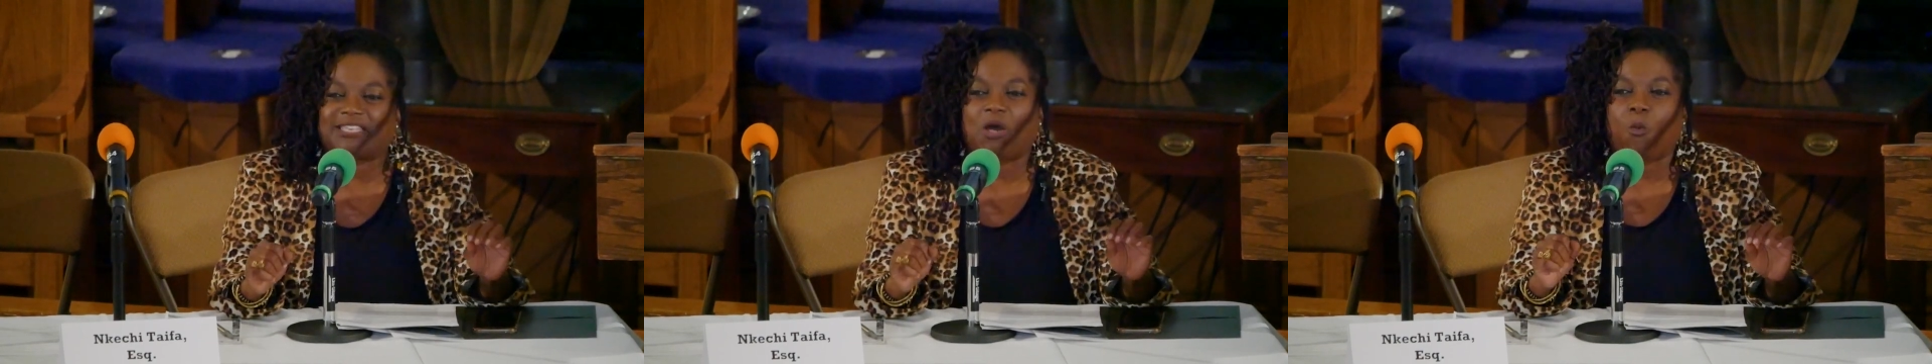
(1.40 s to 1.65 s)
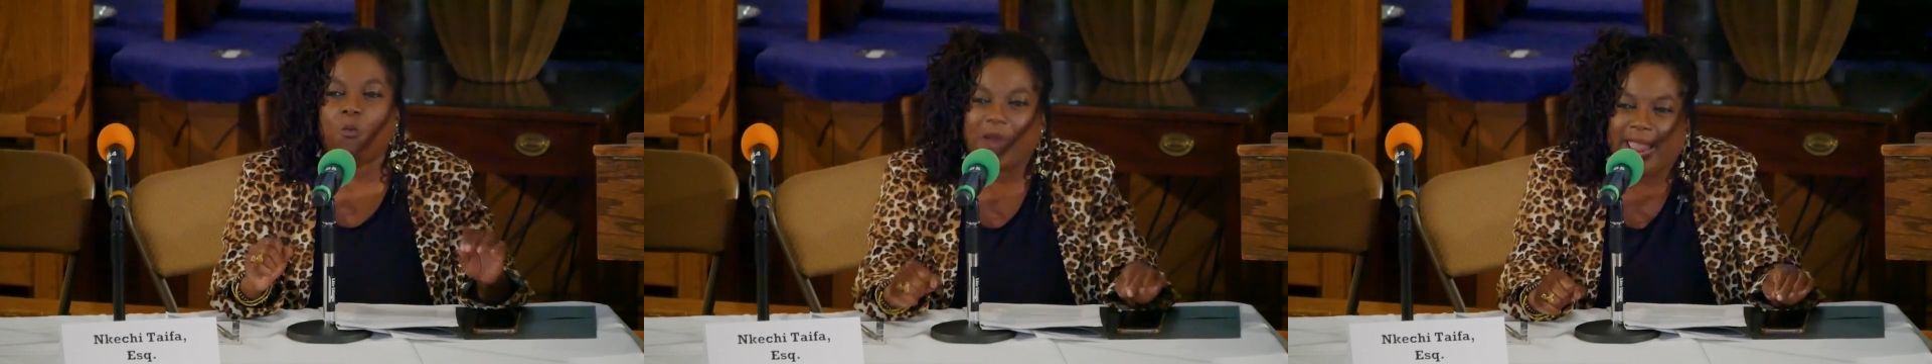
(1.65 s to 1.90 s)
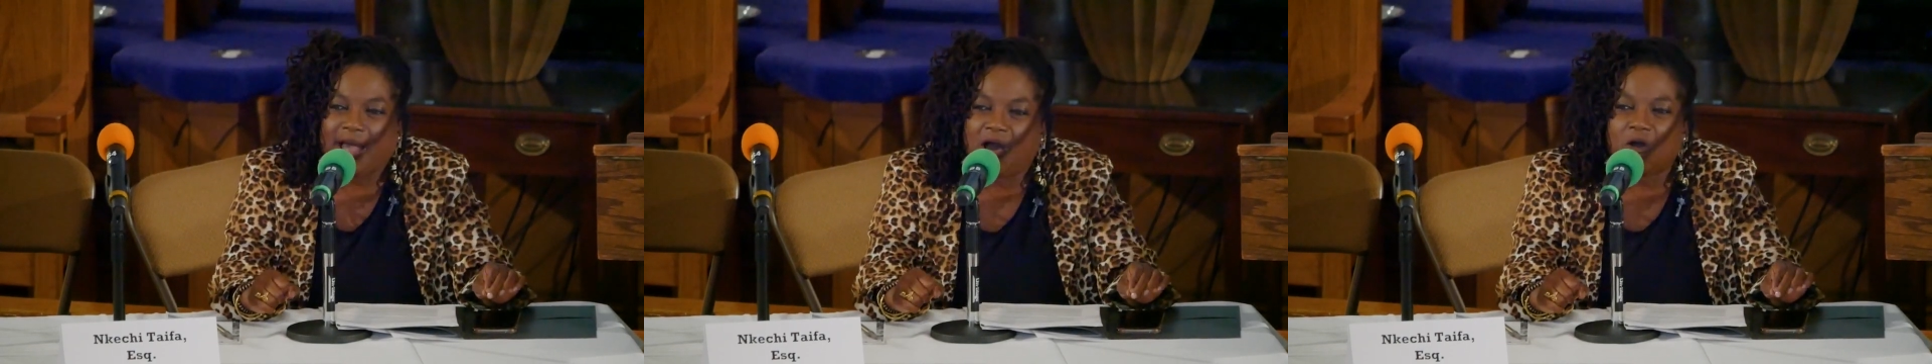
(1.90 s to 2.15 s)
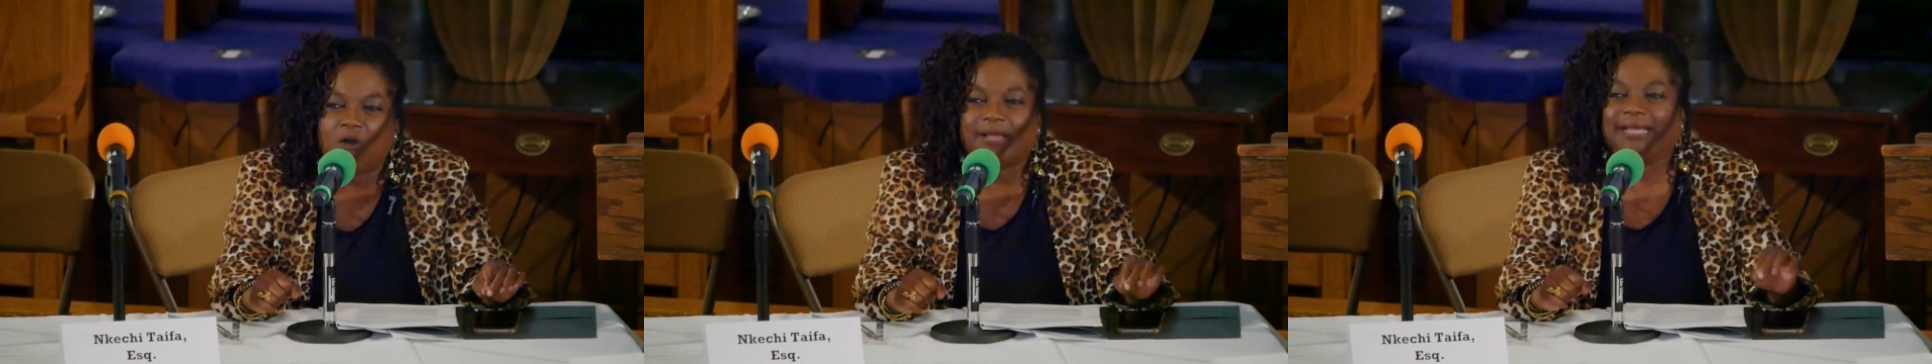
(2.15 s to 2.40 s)
is a
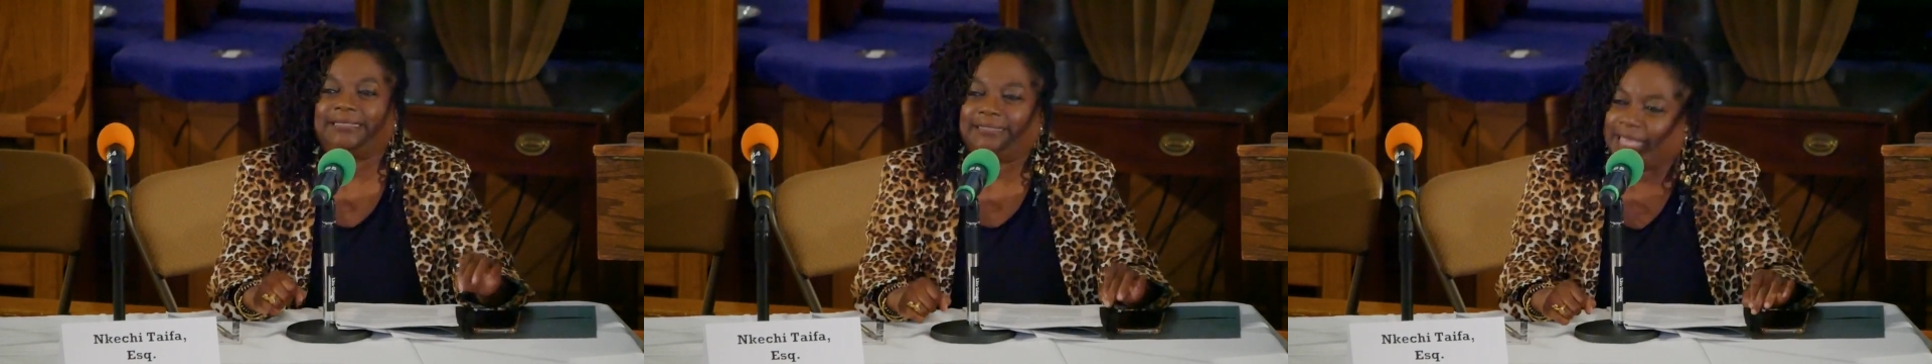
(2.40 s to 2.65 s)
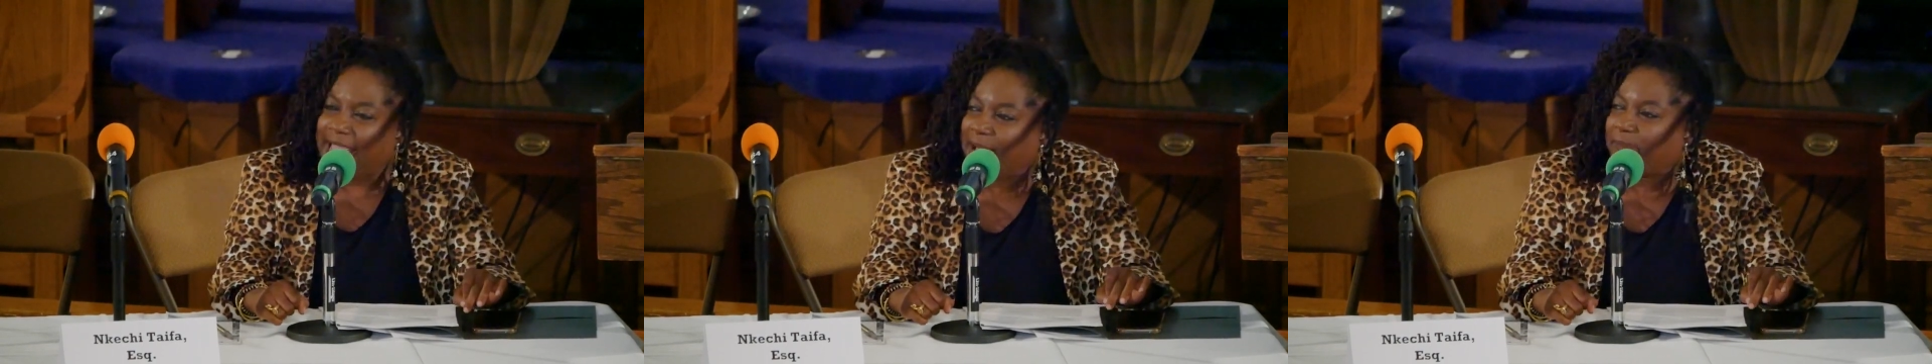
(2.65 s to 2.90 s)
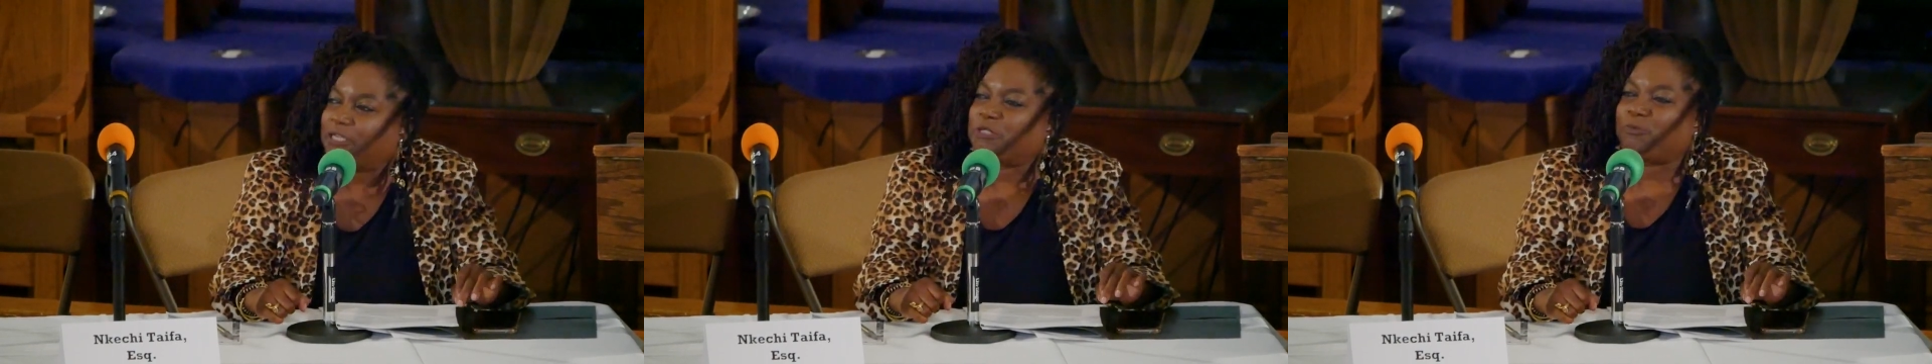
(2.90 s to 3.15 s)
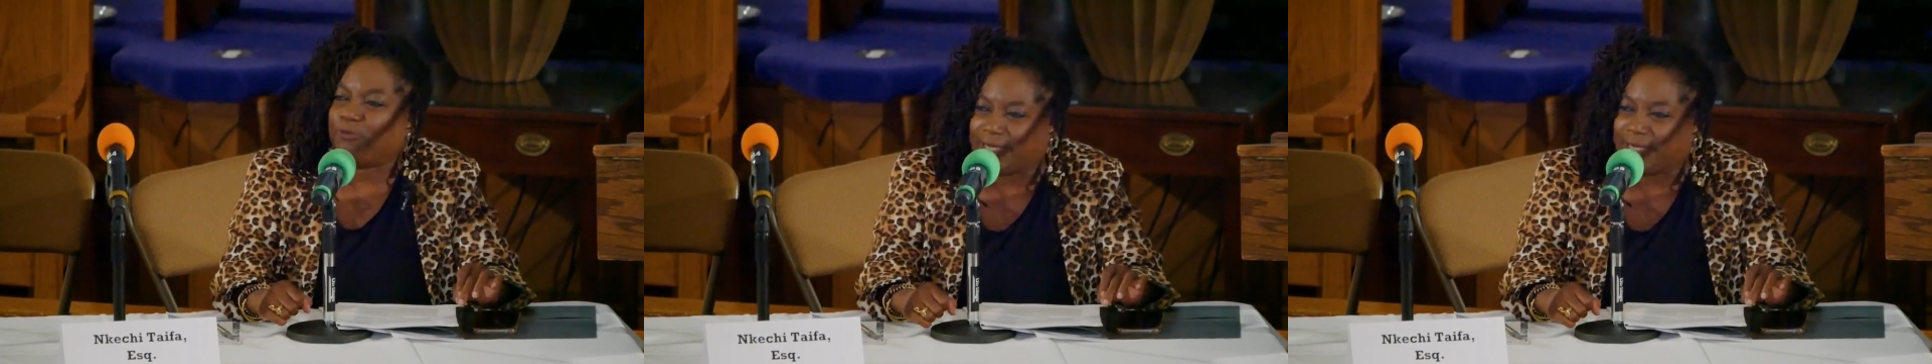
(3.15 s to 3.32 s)
well-established